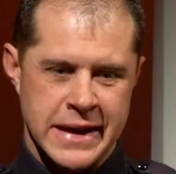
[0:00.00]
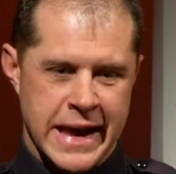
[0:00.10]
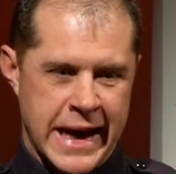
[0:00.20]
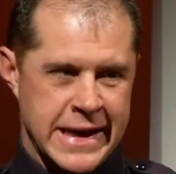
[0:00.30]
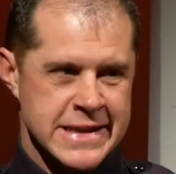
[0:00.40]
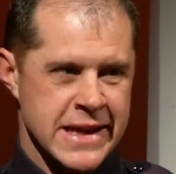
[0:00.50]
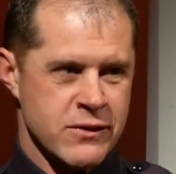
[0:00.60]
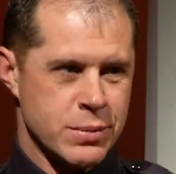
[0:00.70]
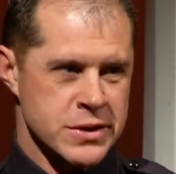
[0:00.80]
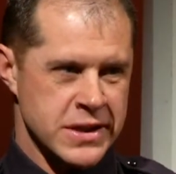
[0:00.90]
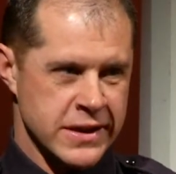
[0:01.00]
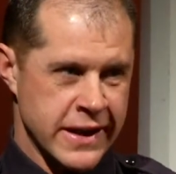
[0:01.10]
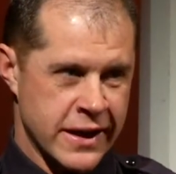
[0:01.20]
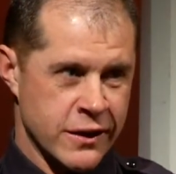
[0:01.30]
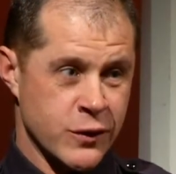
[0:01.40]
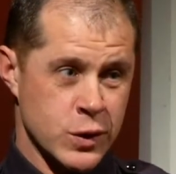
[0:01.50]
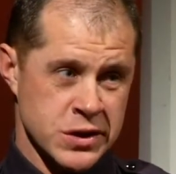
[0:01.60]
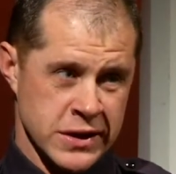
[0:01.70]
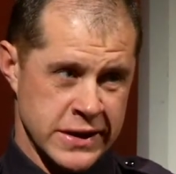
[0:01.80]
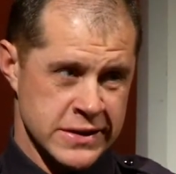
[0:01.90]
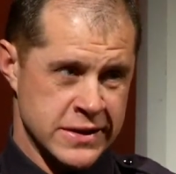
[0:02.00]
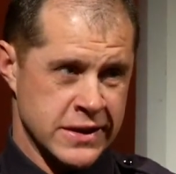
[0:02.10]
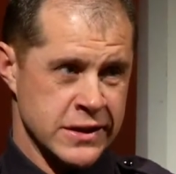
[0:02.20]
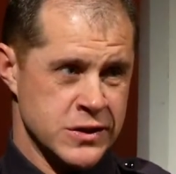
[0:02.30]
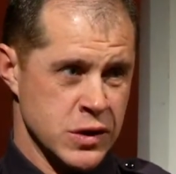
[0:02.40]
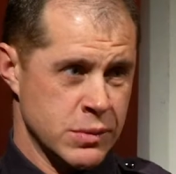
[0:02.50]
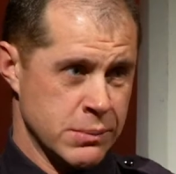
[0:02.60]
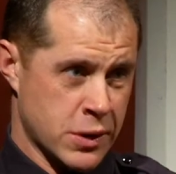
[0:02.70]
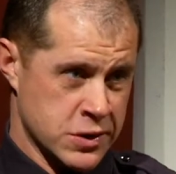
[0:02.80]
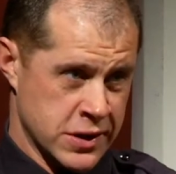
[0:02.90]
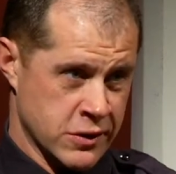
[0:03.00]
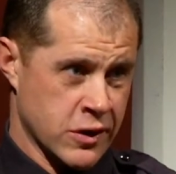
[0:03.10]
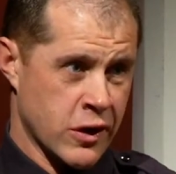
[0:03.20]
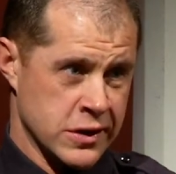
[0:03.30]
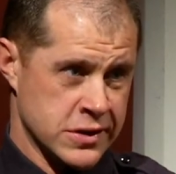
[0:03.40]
87% of that, unfortunately, is consumed in personnel costs.